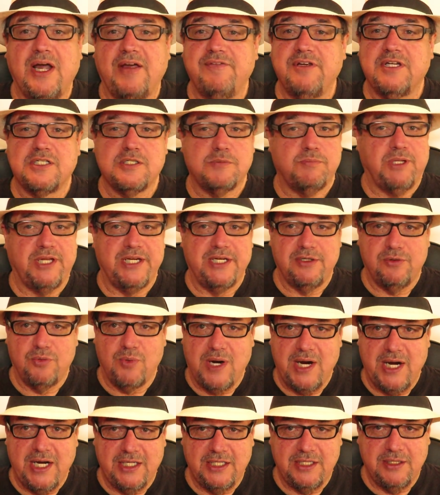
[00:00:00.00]
I've explained
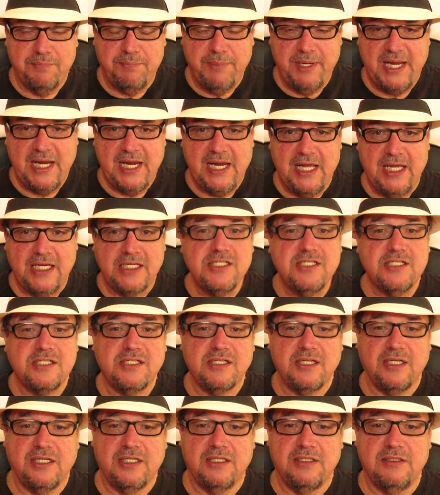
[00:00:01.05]
why in the
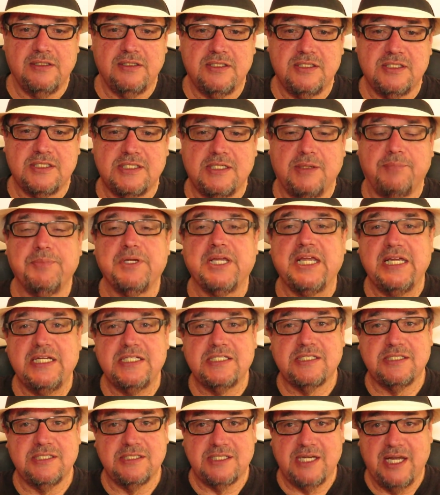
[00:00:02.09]
past. In some
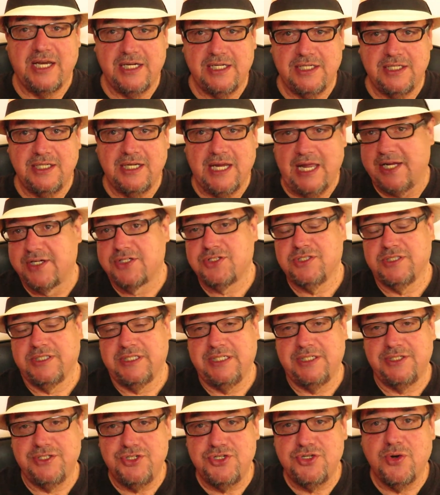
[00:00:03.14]
cases, I
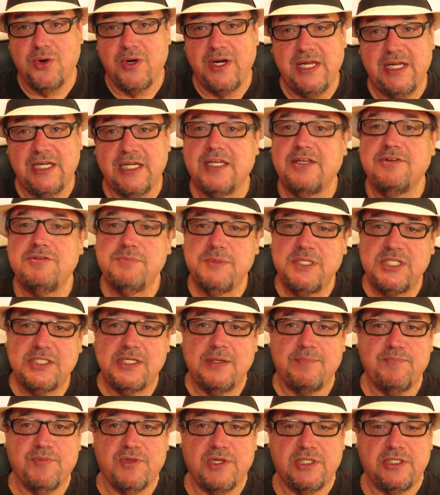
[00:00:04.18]
actually enjoy it. It gives me
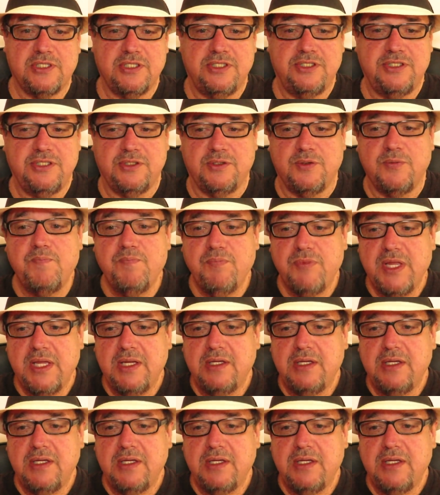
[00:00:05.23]
something to do.